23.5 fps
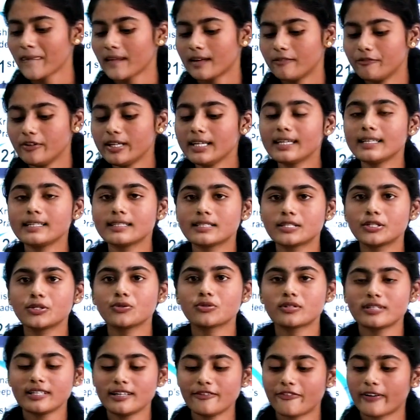weak
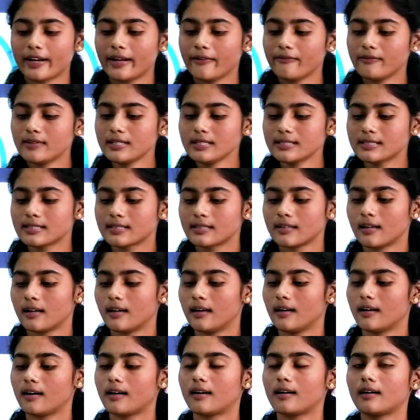institutional frameworks,
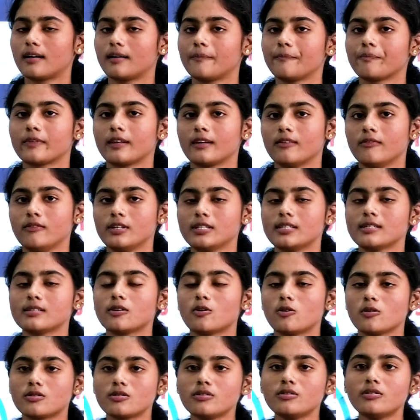which is
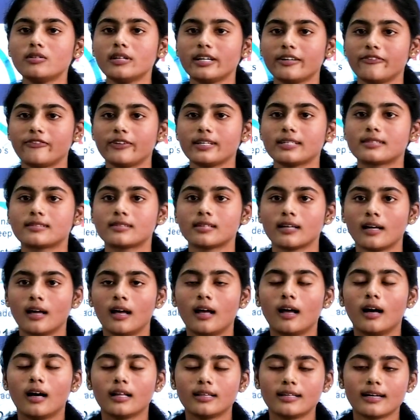also affects
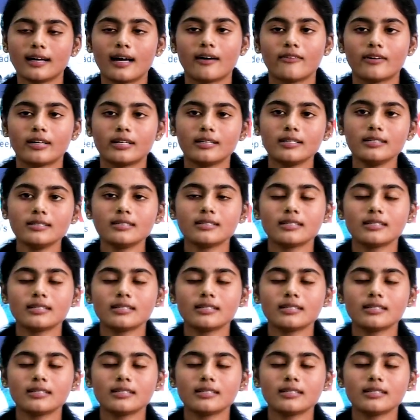the governance,